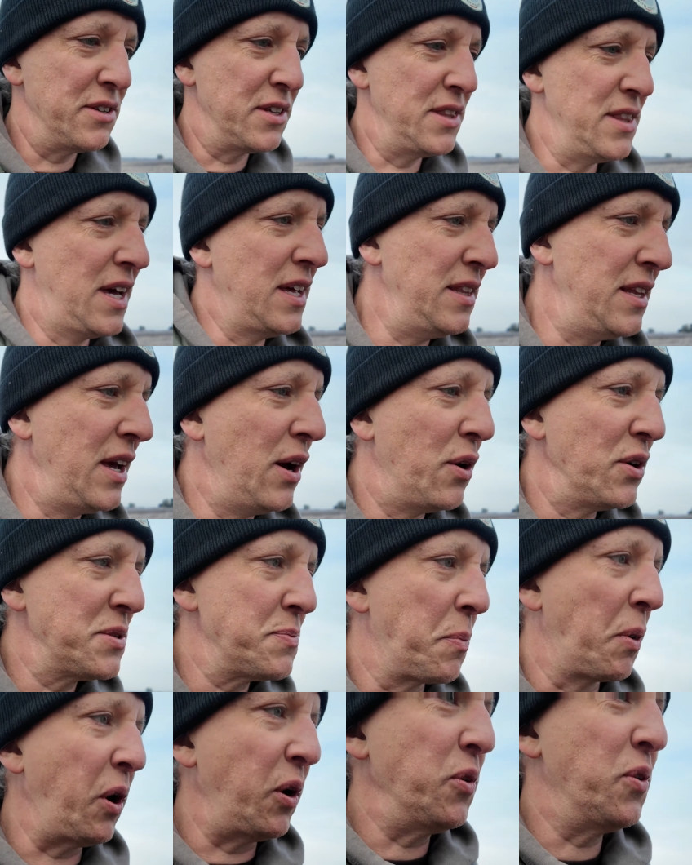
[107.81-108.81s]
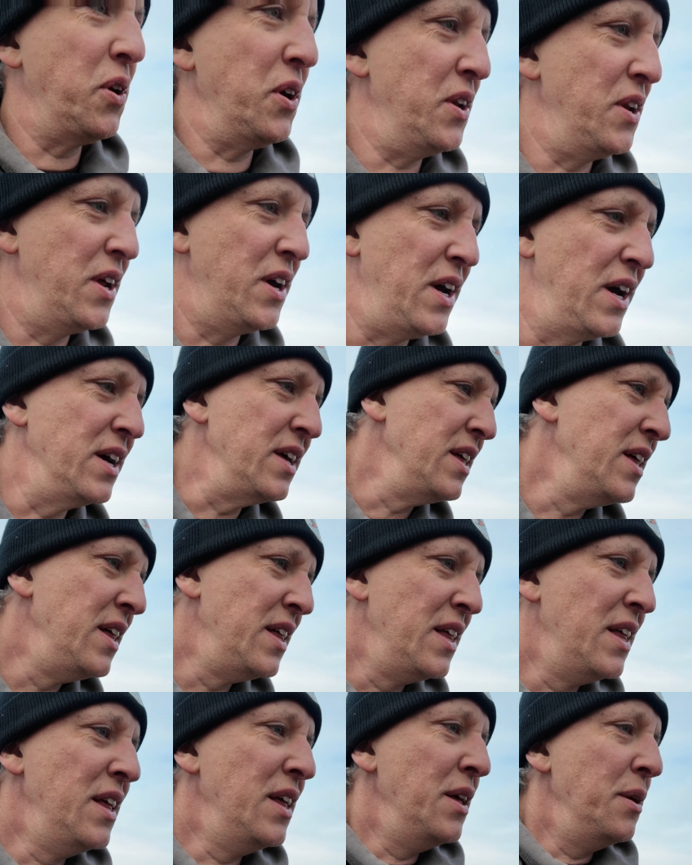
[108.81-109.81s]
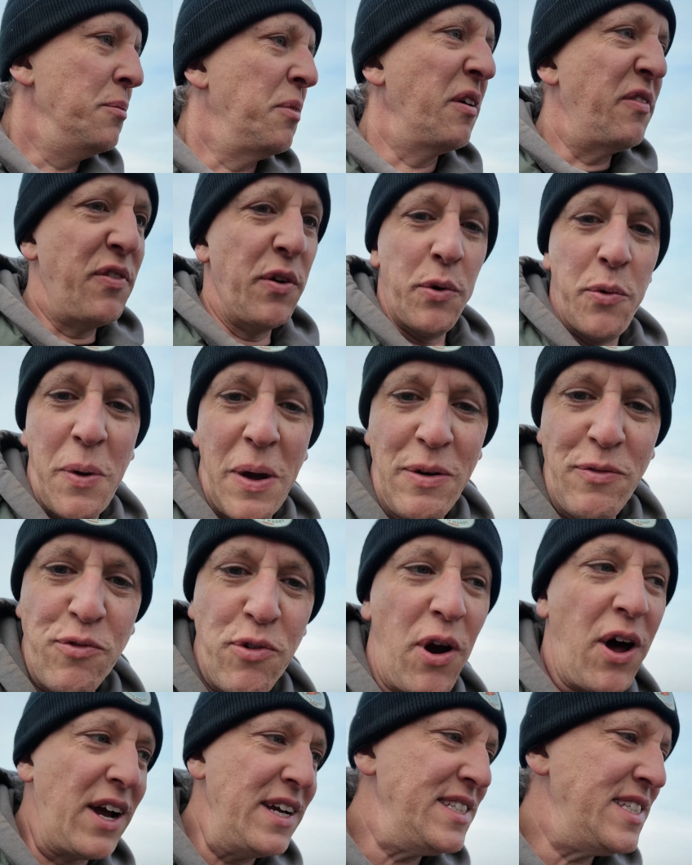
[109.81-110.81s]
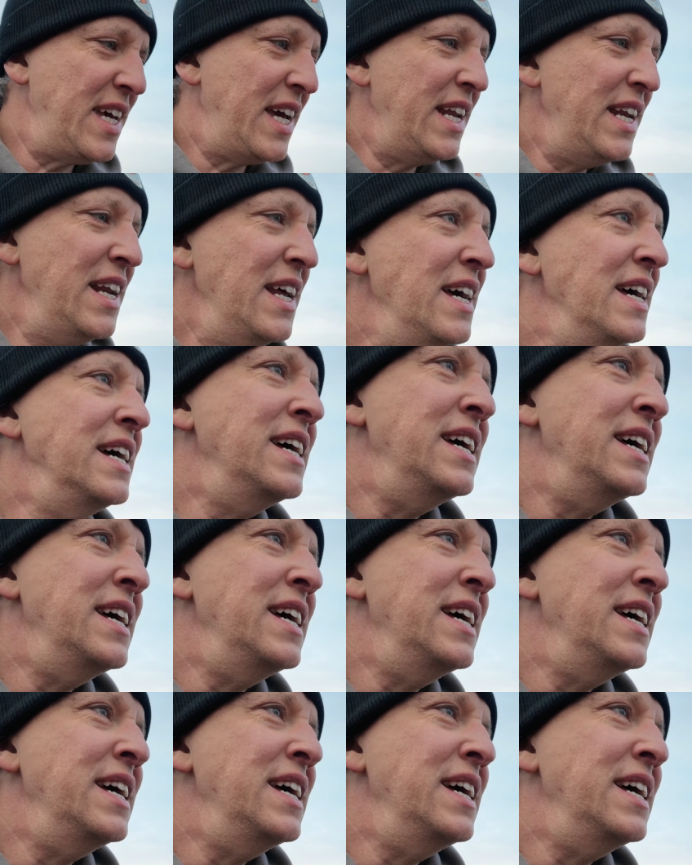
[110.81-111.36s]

and then the ice broke and my foot went right in.